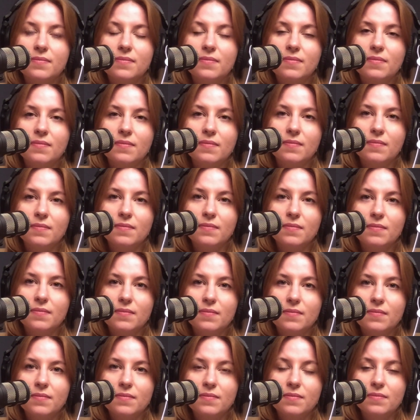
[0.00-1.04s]

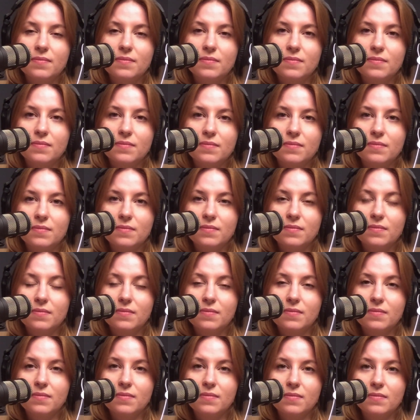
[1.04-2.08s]

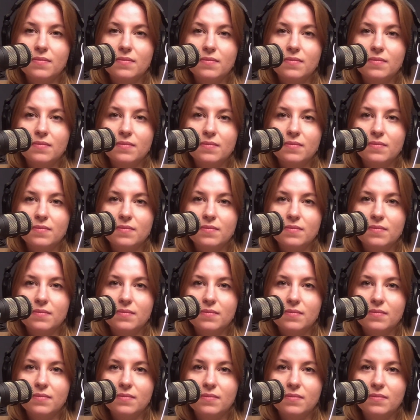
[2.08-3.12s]

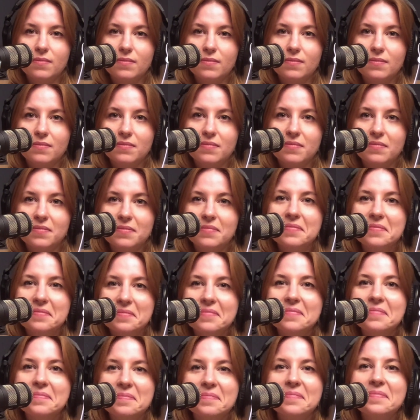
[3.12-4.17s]

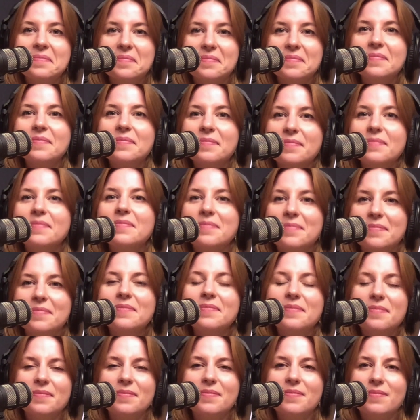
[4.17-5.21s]

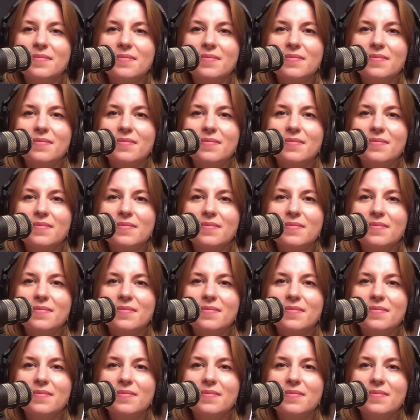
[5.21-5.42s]
The person shown says nothing.